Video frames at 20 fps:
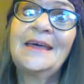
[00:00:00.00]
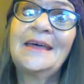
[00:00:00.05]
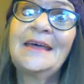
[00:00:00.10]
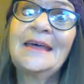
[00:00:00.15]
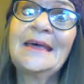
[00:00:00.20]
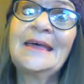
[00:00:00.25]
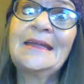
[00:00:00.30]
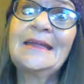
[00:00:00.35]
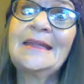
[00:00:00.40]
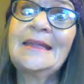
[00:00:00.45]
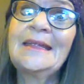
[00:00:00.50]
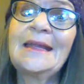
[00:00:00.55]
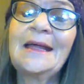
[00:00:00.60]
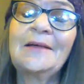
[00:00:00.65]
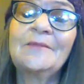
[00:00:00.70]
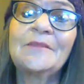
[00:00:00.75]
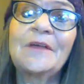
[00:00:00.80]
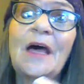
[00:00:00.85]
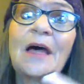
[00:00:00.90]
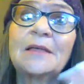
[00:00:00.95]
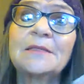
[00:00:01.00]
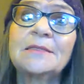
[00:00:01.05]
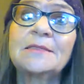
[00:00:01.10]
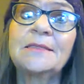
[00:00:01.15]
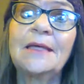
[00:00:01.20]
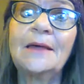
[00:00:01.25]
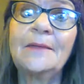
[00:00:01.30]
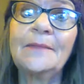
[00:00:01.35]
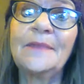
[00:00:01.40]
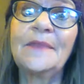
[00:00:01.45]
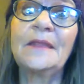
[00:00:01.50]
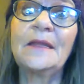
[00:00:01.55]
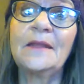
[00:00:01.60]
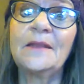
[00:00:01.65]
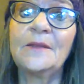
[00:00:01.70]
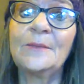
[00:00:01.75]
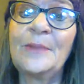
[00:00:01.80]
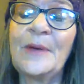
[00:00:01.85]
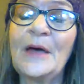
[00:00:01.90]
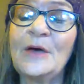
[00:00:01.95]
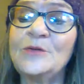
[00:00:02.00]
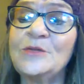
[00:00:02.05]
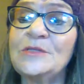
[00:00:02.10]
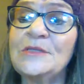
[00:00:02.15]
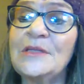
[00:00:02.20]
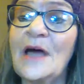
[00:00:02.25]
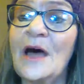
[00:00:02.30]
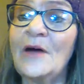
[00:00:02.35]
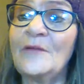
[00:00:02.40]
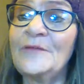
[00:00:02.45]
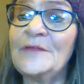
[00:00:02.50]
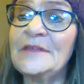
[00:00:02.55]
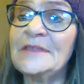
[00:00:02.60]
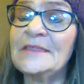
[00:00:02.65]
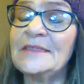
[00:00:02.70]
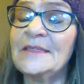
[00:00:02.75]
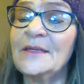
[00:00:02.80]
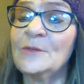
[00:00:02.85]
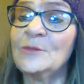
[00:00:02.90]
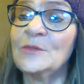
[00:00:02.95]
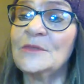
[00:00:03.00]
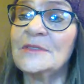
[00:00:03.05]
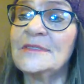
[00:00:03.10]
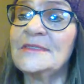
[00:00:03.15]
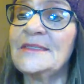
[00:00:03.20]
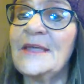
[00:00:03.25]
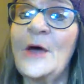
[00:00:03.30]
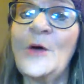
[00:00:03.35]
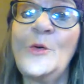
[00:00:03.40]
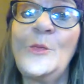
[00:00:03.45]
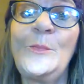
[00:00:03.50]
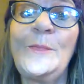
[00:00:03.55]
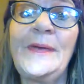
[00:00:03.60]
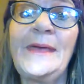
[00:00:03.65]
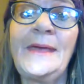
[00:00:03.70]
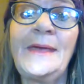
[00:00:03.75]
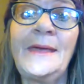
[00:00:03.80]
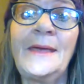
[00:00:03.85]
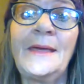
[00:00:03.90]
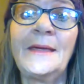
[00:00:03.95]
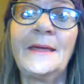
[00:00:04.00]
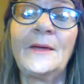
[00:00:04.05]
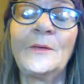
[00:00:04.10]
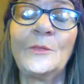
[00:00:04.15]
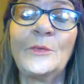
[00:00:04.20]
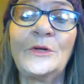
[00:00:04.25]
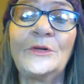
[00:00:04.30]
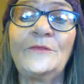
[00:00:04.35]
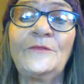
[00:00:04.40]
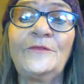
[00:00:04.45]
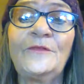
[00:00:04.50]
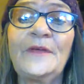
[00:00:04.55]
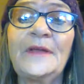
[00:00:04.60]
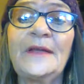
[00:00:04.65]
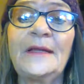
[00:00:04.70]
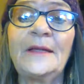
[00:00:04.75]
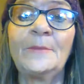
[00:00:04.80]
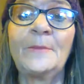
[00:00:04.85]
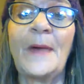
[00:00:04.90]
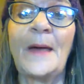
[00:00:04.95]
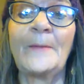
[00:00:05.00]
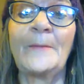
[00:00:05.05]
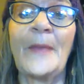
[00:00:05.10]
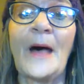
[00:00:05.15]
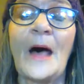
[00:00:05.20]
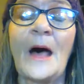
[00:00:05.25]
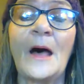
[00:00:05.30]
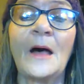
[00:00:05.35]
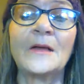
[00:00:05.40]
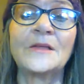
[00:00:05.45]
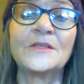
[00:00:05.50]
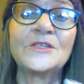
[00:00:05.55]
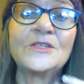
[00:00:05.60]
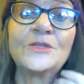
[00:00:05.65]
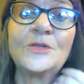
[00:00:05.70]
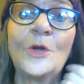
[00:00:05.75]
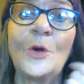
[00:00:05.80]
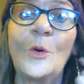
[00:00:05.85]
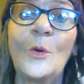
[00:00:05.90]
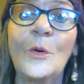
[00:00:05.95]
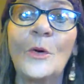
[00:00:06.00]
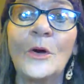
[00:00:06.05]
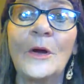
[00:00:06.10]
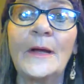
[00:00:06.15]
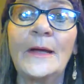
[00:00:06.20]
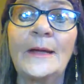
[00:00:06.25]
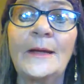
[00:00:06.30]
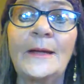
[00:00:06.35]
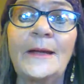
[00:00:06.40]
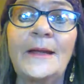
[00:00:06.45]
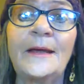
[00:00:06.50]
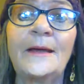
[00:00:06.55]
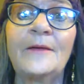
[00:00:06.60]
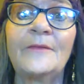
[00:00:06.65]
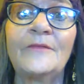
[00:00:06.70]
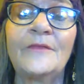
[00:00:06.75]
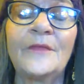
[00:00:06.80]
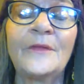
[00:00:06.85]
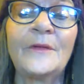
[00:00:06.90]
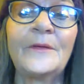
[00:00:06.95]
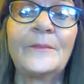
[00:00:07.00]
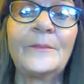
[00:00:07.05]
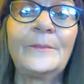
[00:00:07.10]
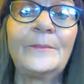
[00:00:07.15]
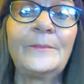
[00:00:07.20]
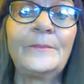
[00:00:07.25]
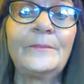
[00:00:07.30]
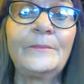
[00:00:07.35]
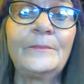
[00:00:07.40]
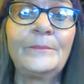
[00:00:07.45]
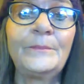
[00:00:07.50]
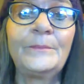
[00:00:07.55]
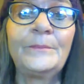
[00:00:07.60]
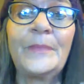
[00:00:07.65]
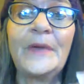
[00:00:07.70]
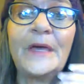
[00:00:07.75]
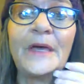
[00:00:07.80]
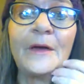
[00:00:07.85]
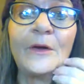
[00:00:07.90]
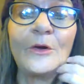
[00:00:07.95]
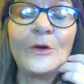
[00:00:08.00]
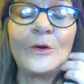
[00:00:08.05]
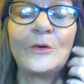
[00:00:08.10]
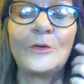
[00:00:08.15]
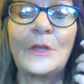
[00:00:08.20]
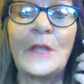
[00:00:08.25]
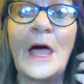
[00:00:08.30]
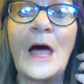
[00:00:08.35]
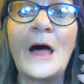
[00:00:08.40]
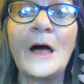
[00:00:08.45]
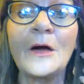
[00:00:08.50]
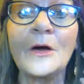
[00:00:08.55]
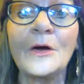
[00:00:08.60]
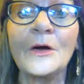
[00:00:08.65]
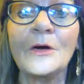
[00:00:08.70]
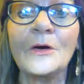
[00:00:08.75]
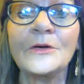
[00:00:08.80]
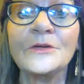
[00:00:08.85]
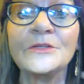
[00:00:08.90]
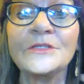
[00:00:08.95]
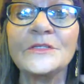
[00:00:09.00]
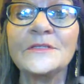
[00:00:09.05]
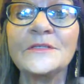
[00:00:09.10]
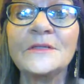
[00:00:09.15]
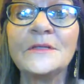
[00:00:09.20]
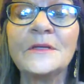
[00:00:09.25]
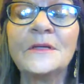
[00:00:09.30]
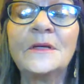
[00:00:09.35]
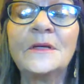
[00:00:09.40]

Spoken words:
And then I've got something at the post office that was so big it wouldn't fit in my box nor any of the bigger lockers.